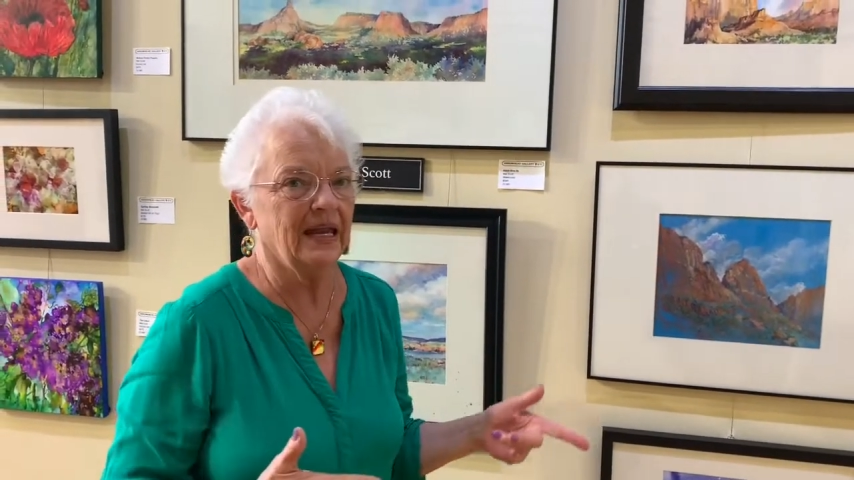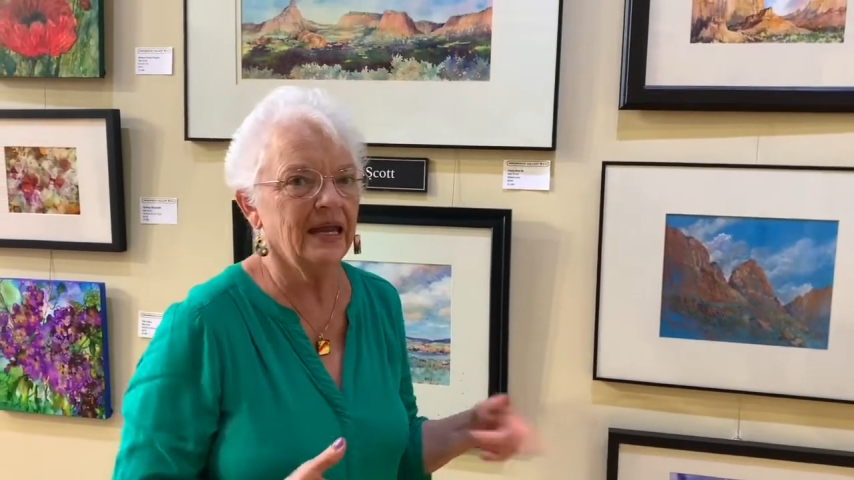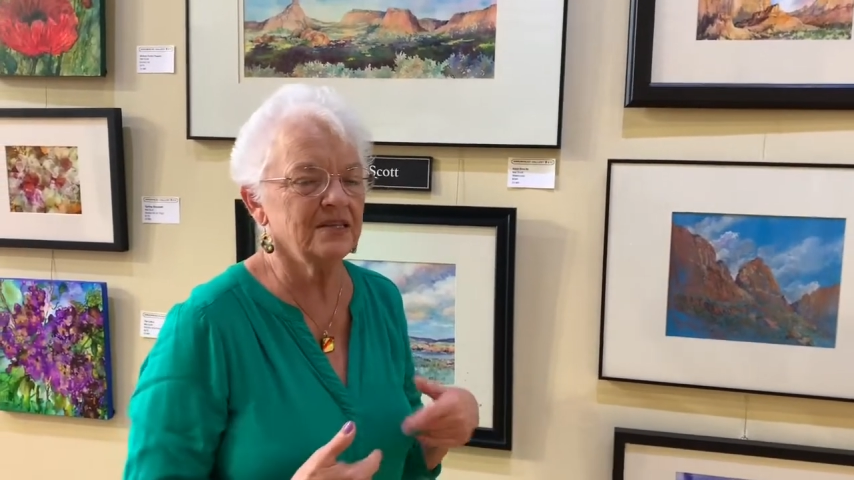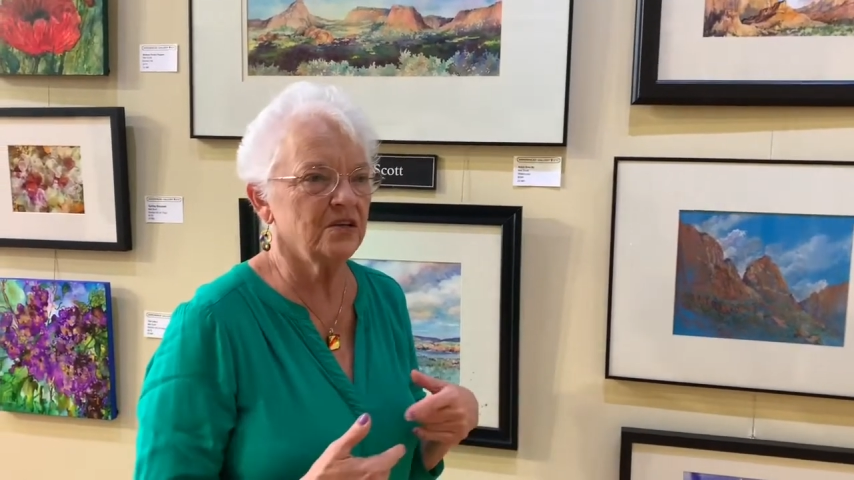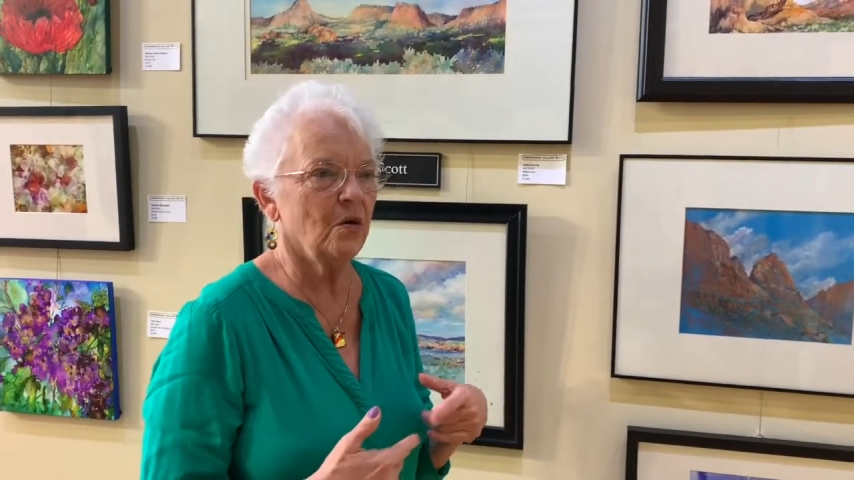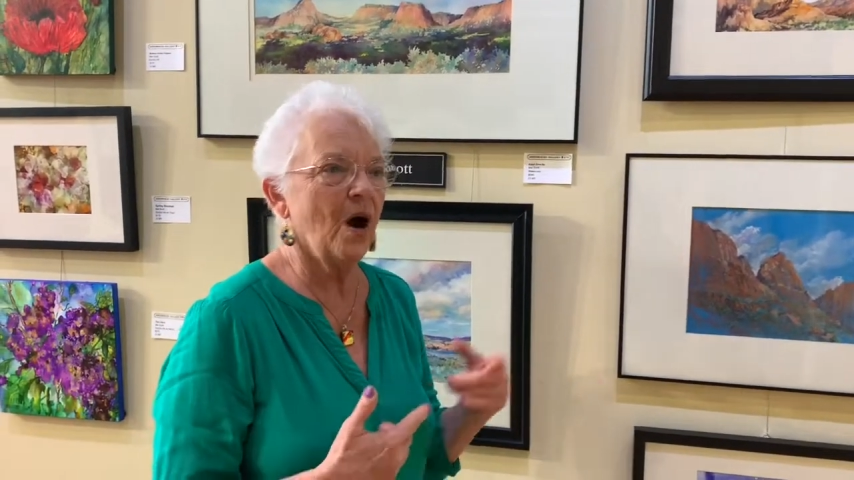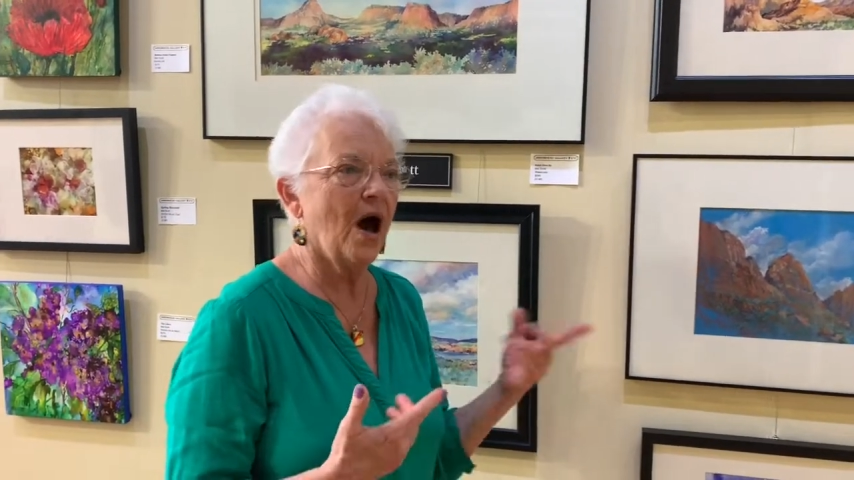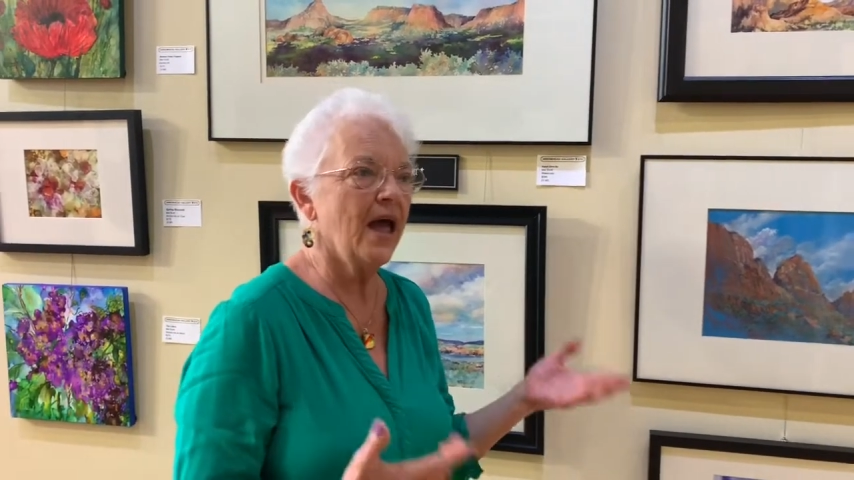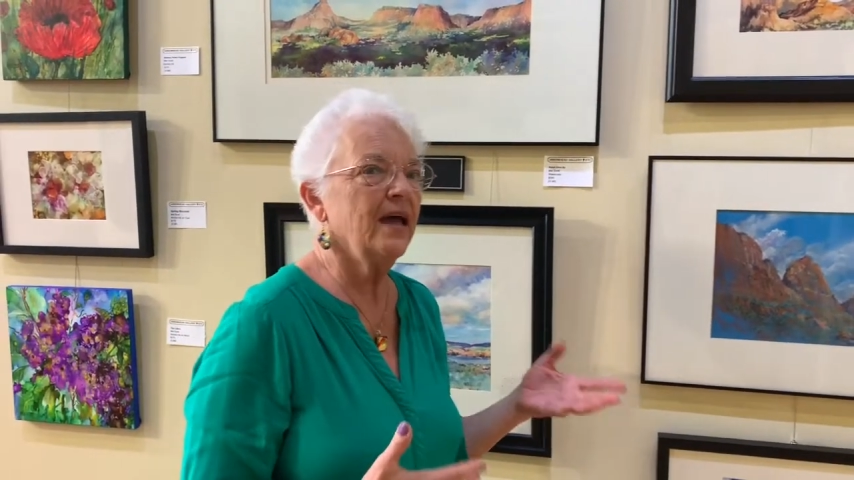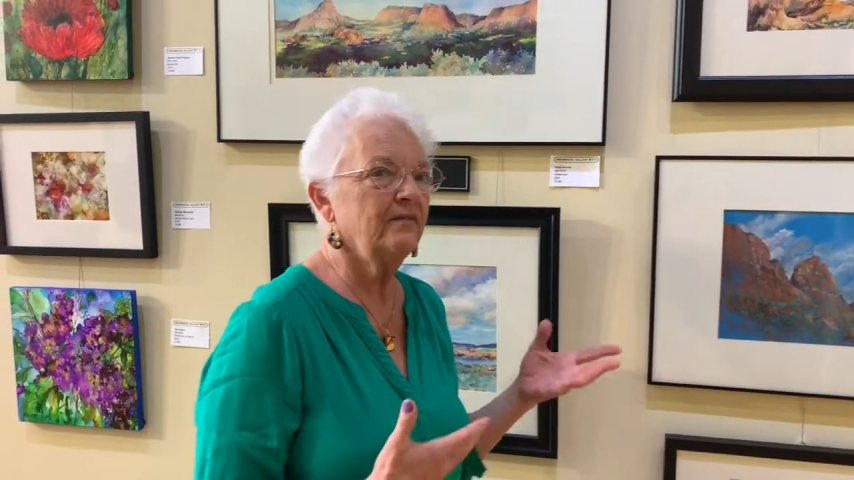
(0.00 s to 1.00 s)
And so
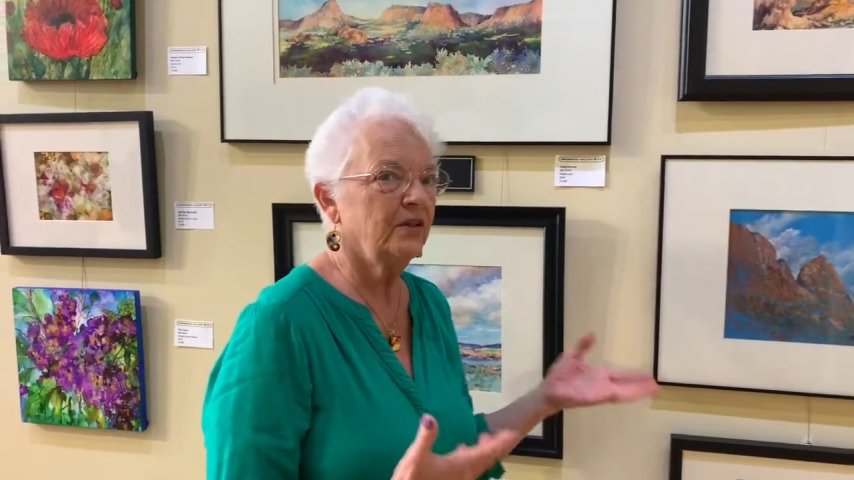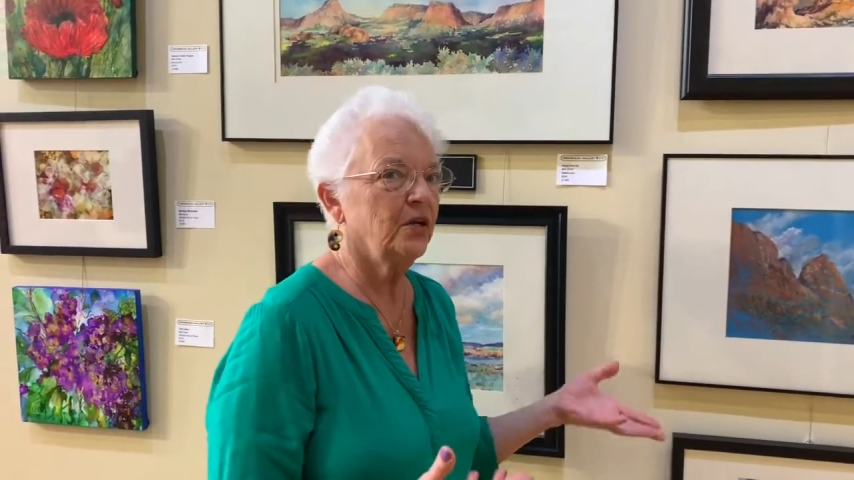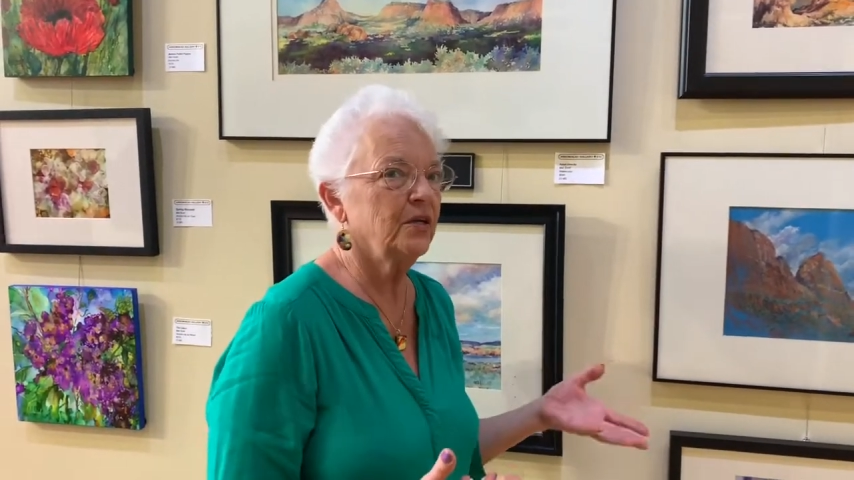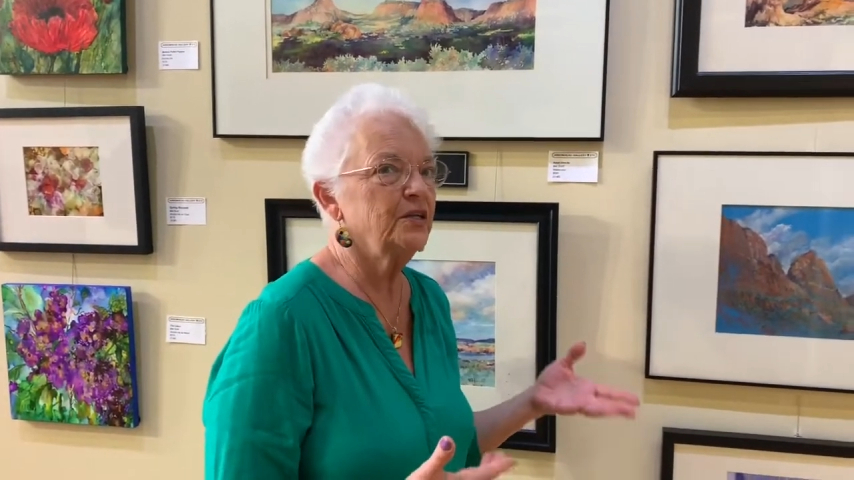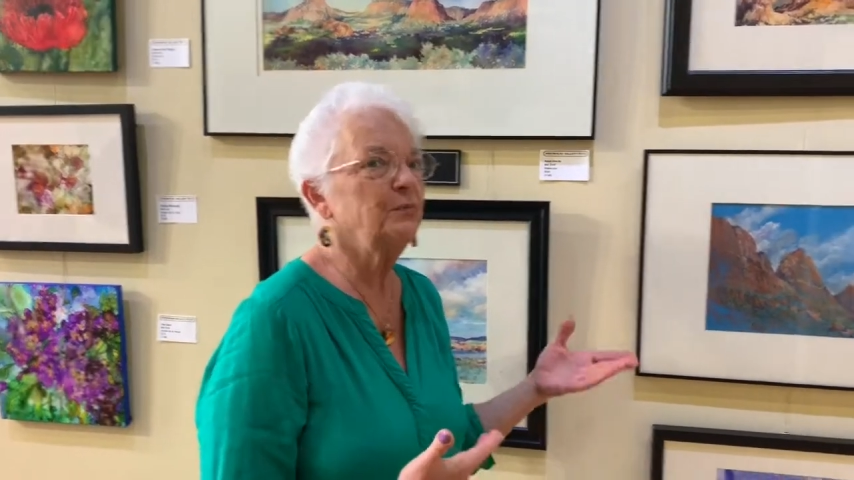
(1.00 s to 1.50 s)
I have learned